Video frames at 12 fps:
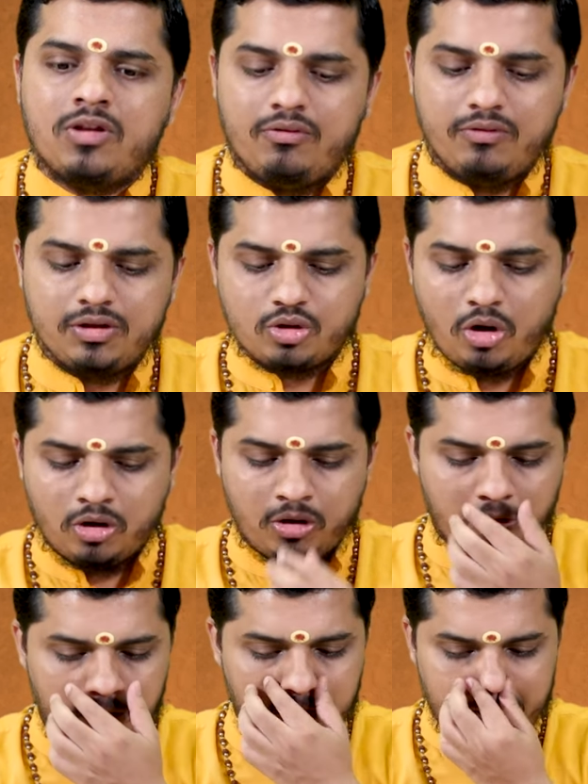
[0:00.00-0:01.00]
We
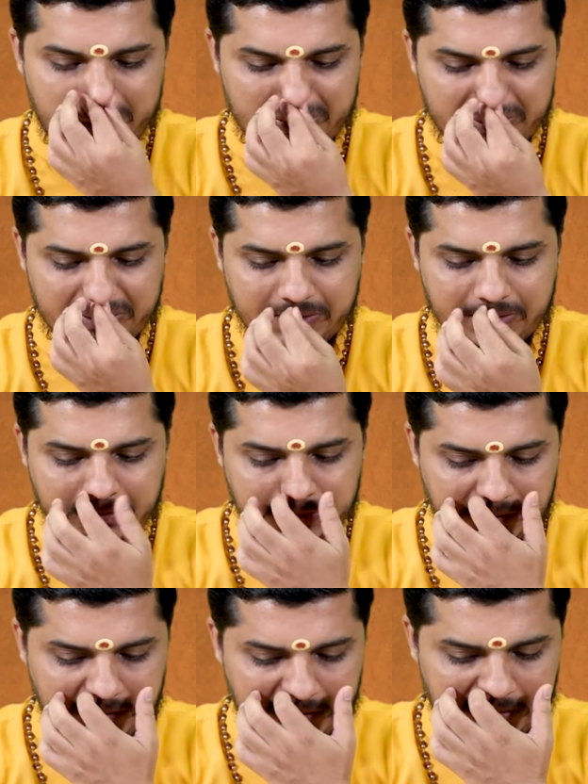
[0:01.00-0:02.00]
saw
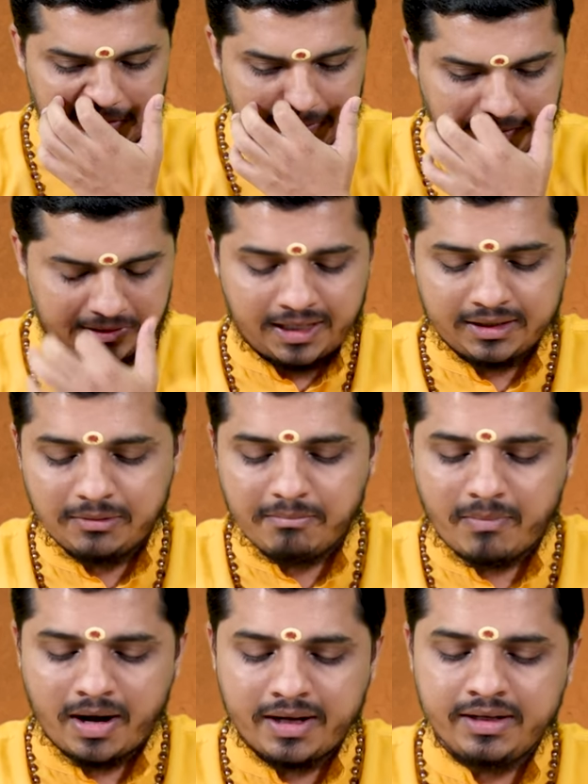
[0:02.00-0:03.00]
that the
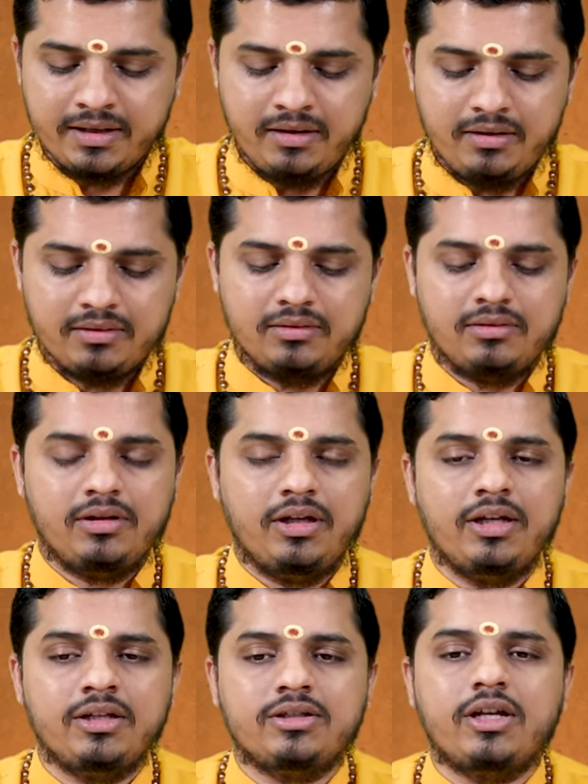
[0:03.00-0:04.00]
mind
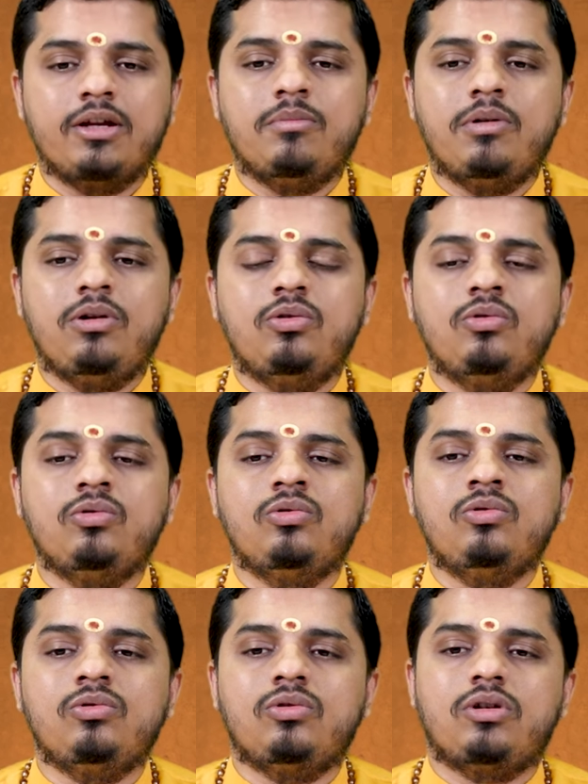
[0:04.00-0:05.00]
is able
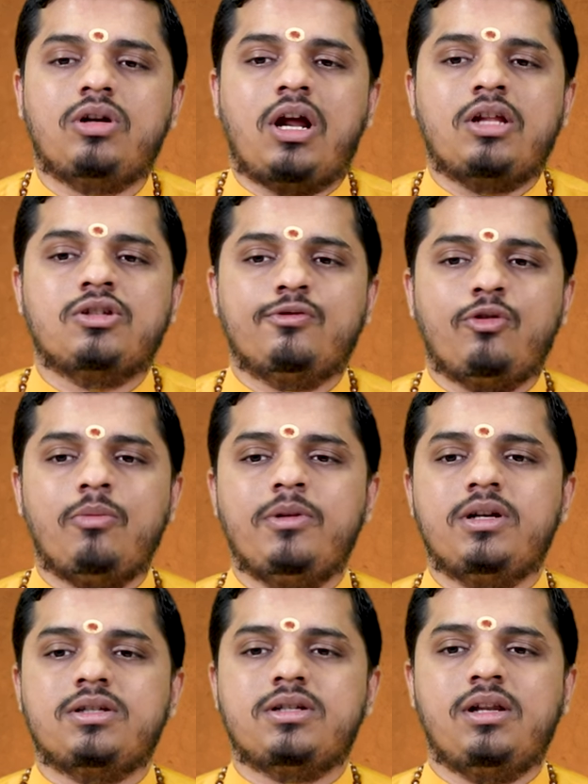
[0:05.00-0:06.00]
to transform
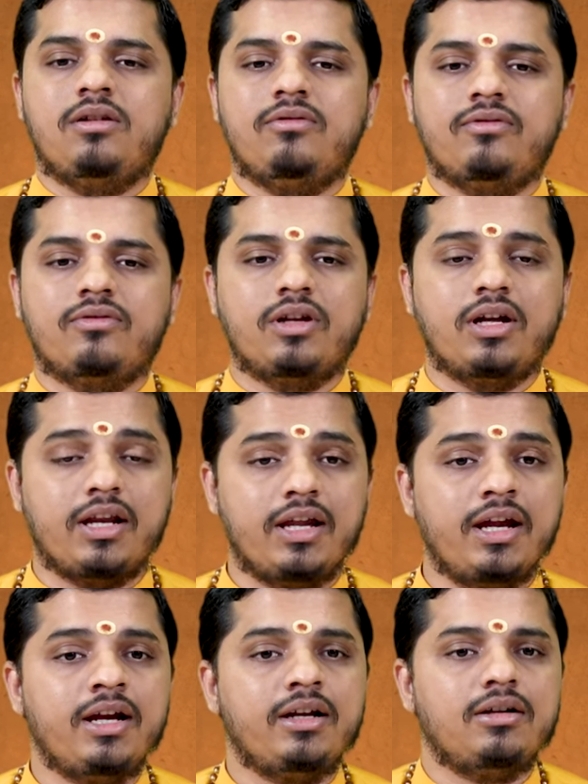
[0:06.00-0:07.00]
itself,
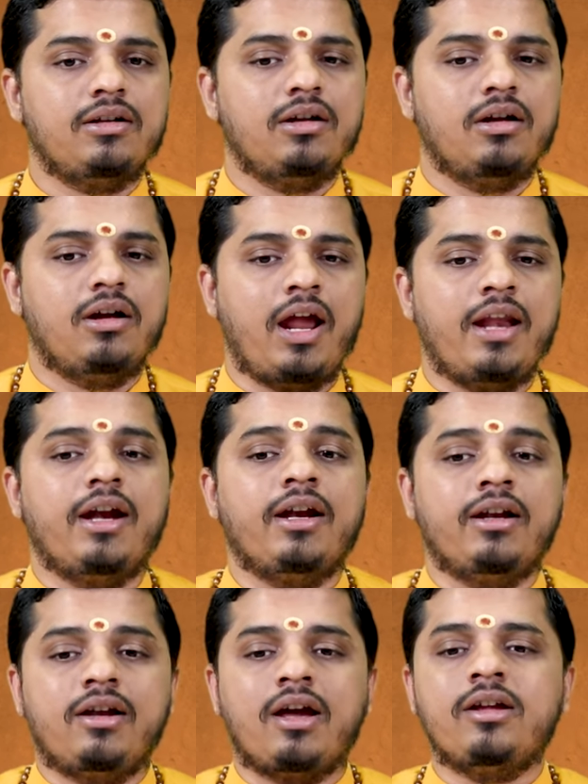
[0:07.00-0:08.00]
create an
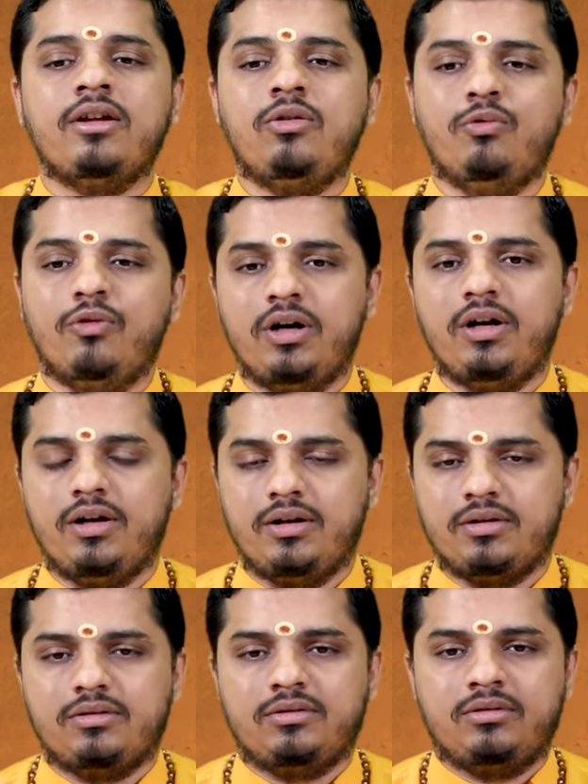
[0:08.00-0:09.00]
entire world,
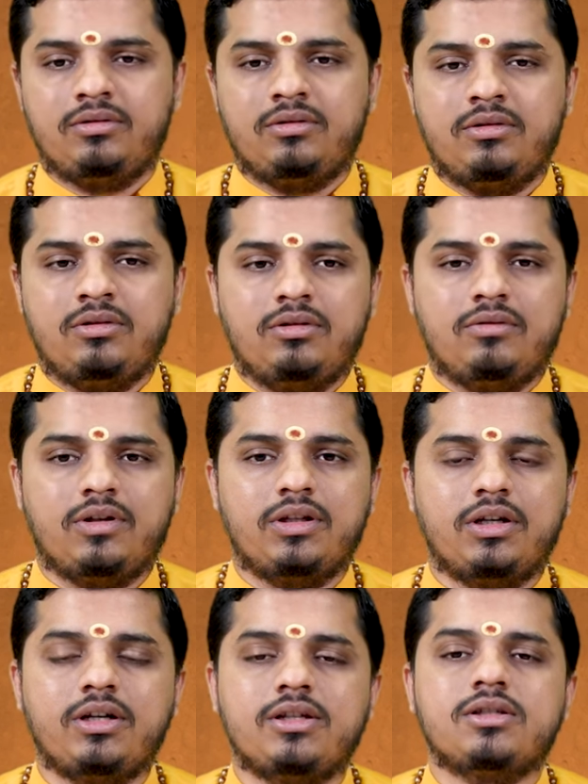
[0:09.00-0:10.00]

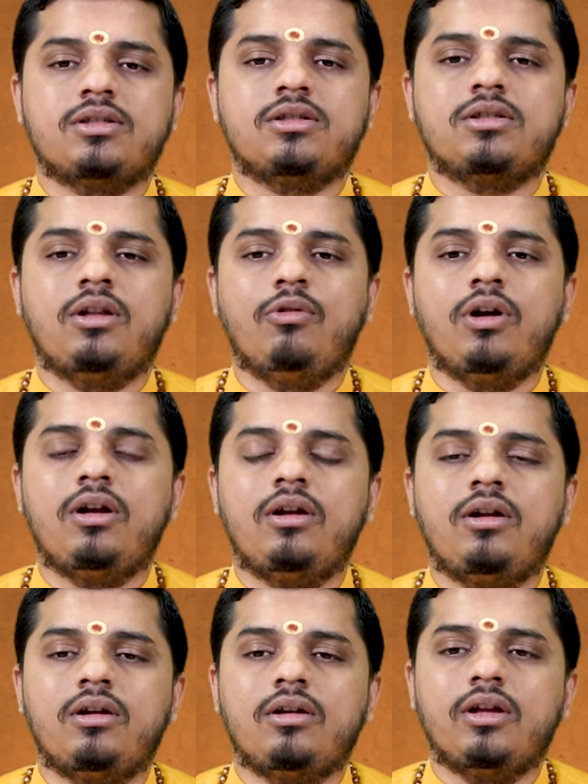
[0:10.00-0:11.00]
whether it is the world
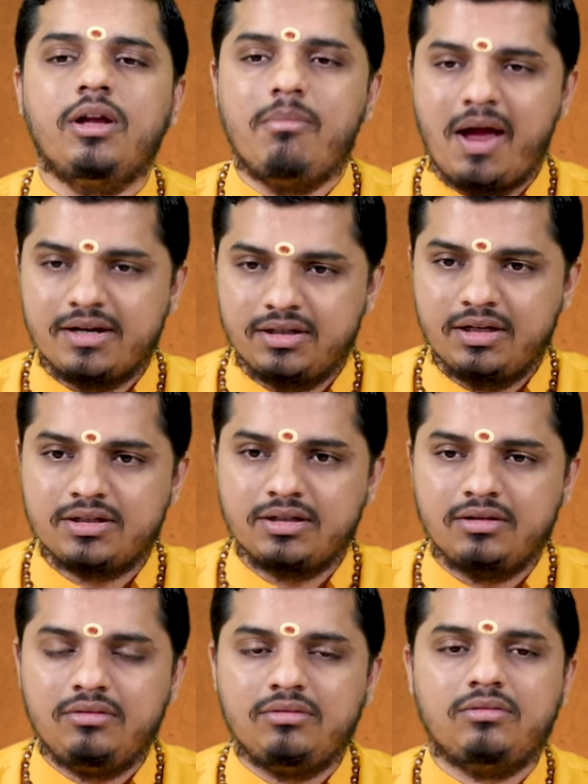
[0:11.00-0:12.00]

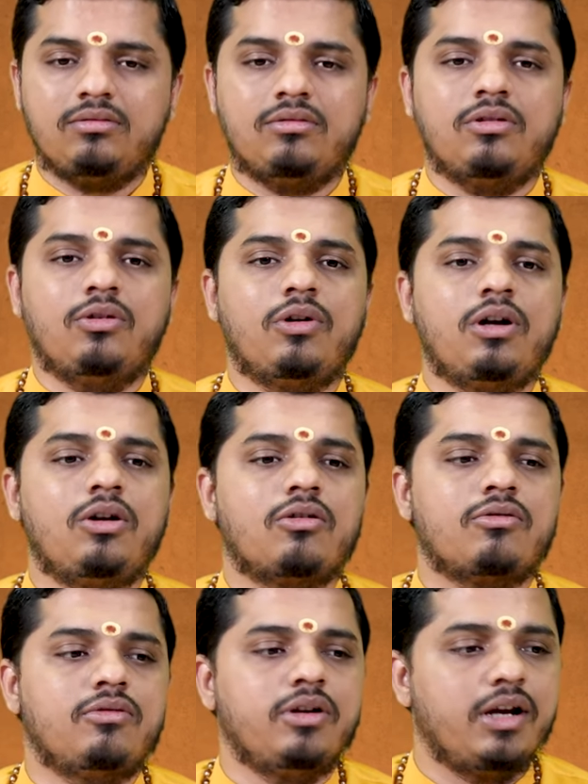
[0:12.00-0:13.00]
imagination, the world
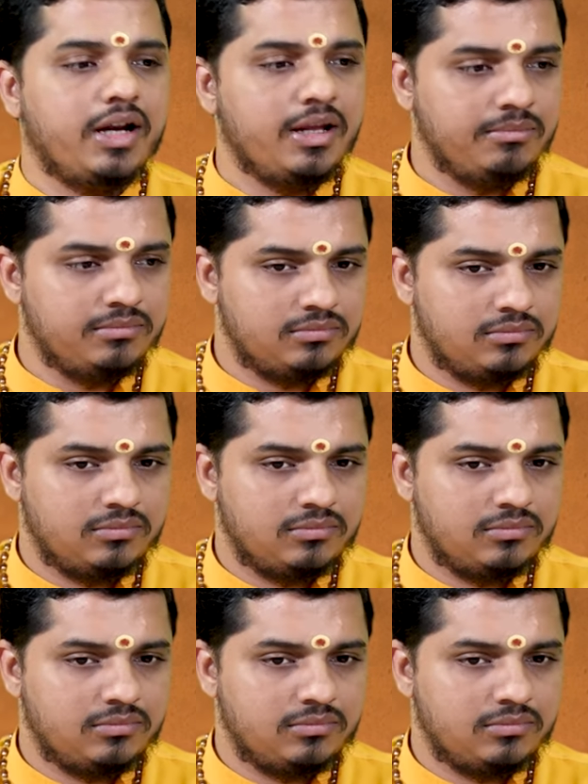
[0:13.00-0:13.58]
of dream,